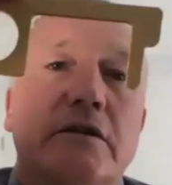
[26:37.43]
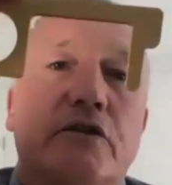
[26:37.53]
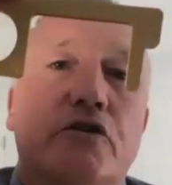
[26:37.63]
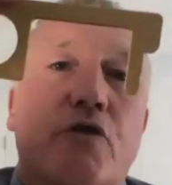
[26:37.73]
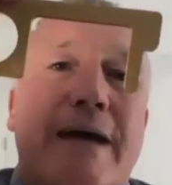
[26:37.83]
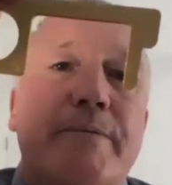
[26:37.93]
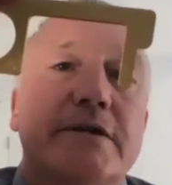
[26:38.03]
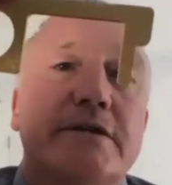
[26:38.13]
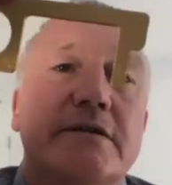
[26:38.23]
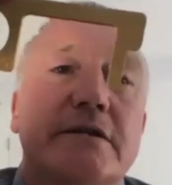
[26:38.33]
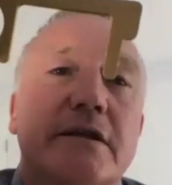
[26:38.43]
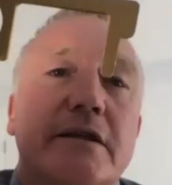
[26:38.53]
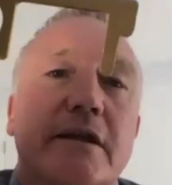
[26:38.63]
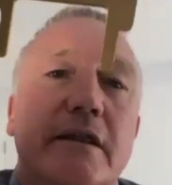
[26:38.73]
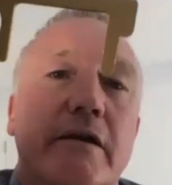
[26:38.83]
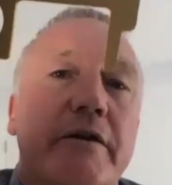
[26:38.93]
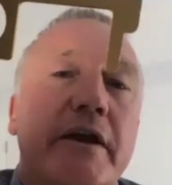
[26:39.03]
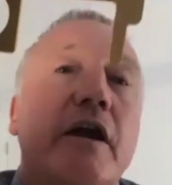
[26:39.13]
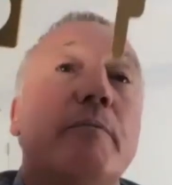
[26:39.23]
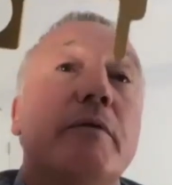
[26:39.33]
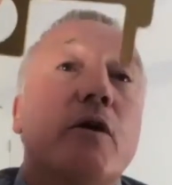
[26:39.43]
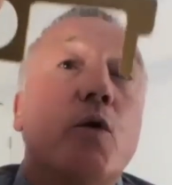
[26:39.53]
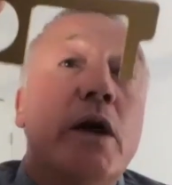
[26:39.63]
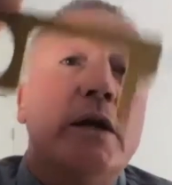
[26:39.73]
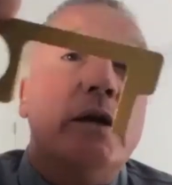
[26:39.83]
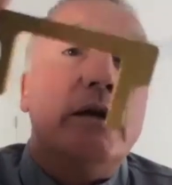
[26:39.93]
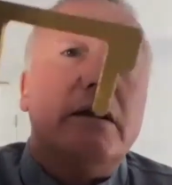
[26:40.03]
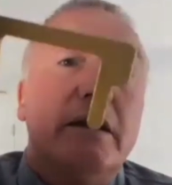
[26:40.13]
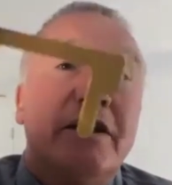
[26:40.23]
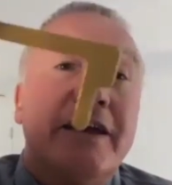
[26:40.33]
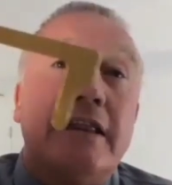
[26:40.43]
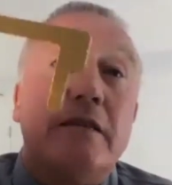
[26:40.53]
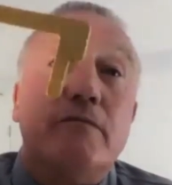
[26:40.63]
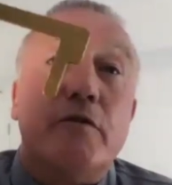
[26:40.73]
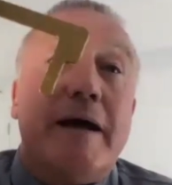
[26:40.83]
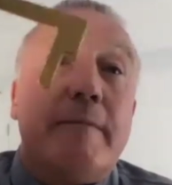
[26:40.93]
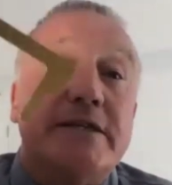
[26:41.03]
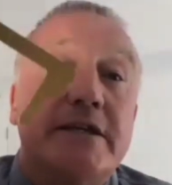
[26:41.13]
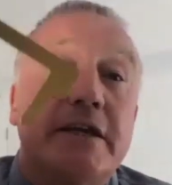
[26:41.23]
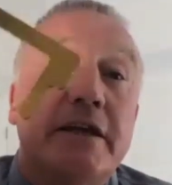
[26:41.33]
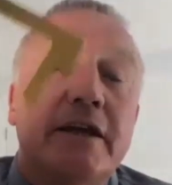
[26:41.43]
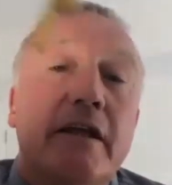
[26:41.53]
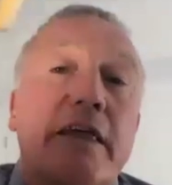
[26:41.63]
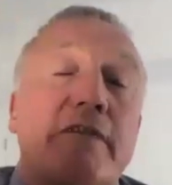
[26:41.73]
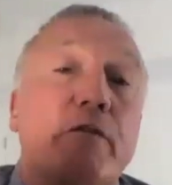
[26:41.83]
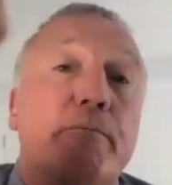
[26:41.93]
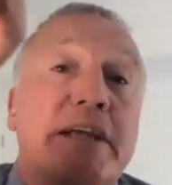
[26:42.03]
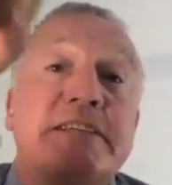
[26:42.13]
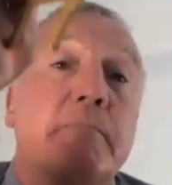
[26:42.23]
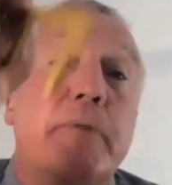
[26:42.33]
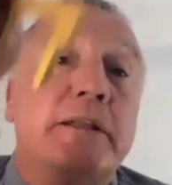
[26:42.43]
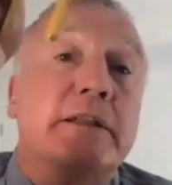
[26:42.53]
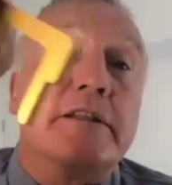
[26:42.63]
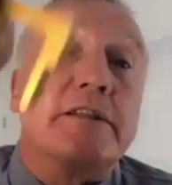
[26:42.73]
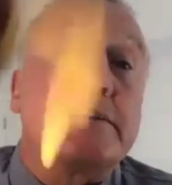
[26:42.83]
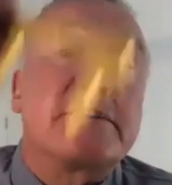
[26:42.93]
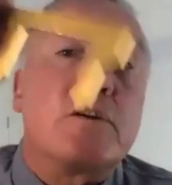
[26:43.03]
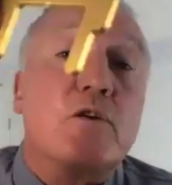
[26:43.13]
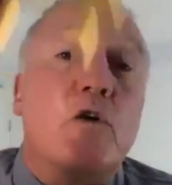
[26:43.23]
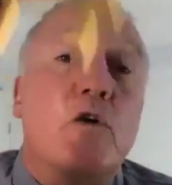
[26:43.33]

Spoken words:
grabbers. They're only a couple of quid. You can get them from Amazon. They're for pressing buttons or